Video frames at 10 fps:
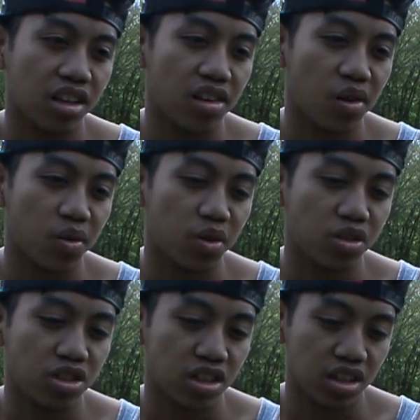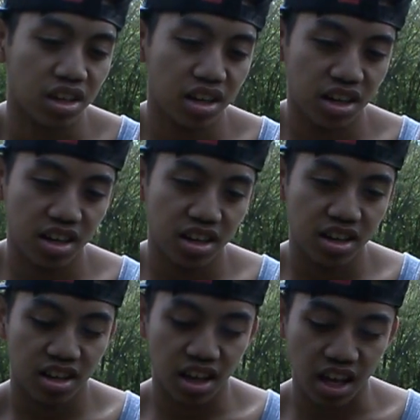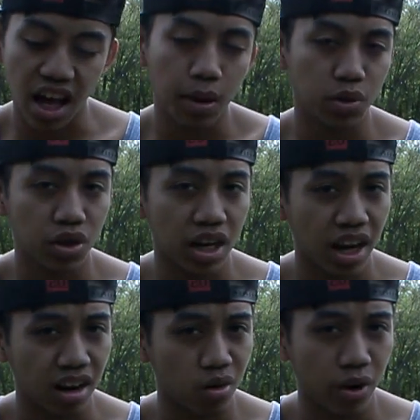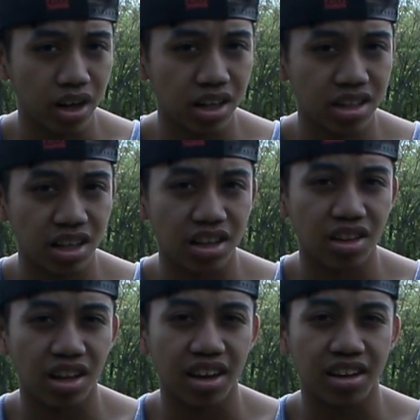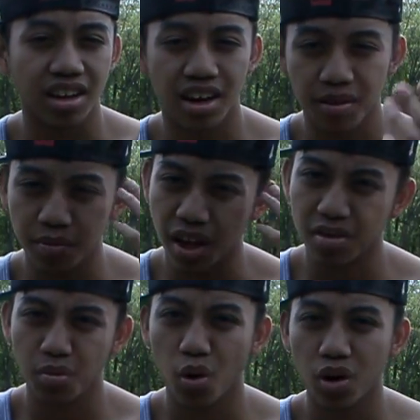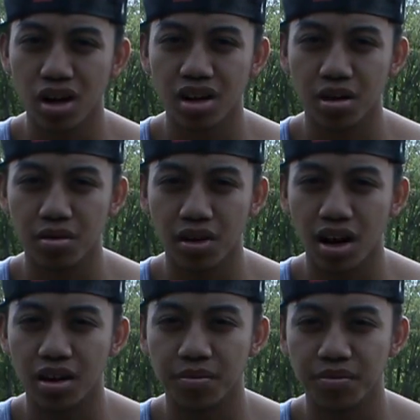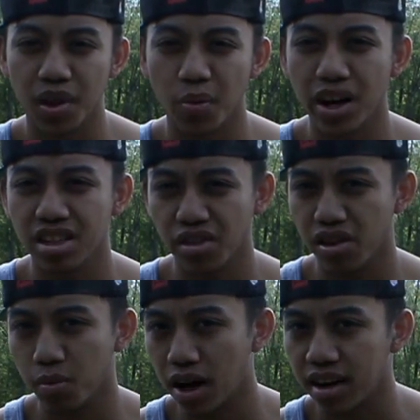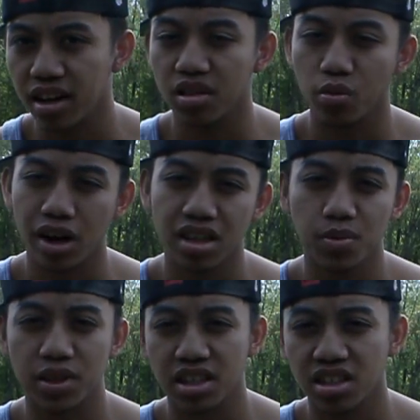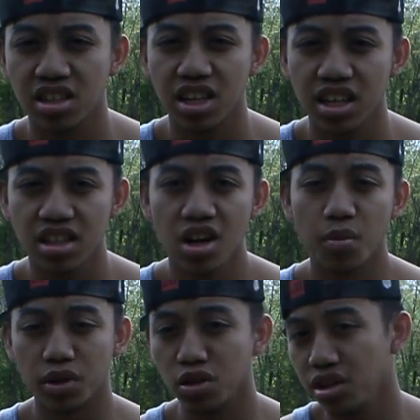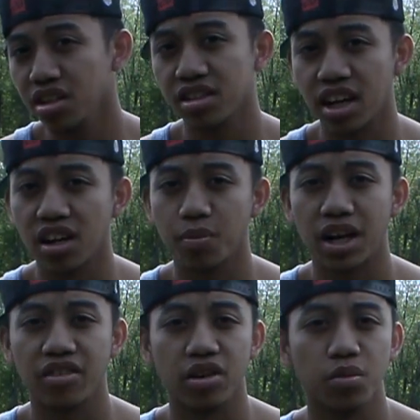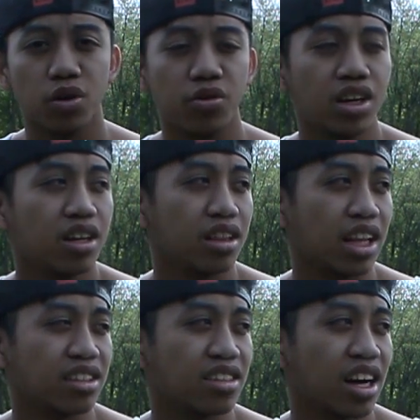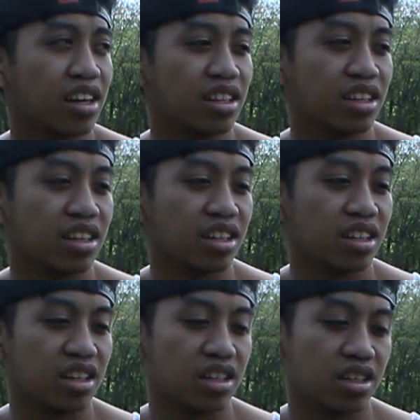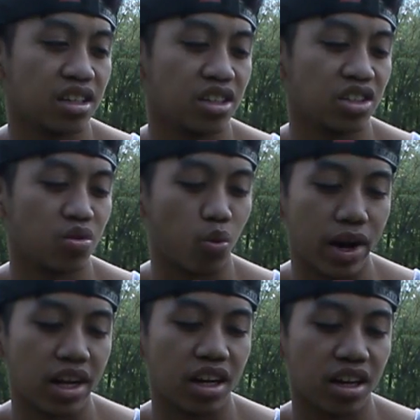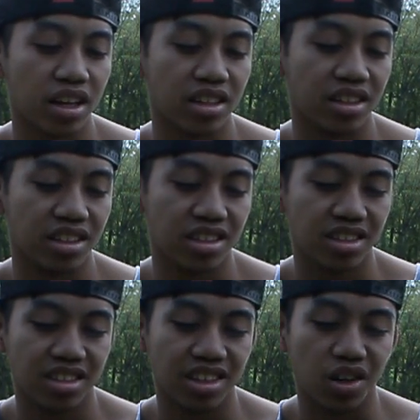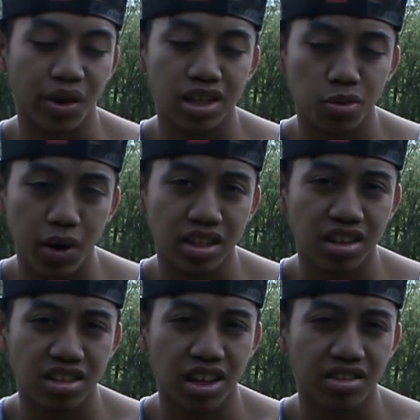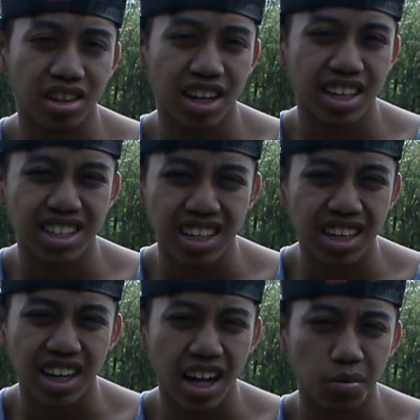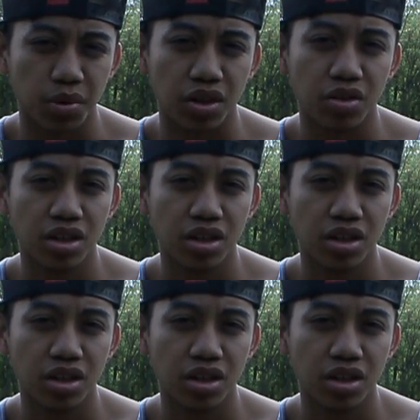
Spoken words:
No, you should. It helps you get air awareness and and more awareness of your body and where its positioning is. But you need to stand up out of your move. That's not gonna just waiting and just expecting yourself to land isn't gonna help you.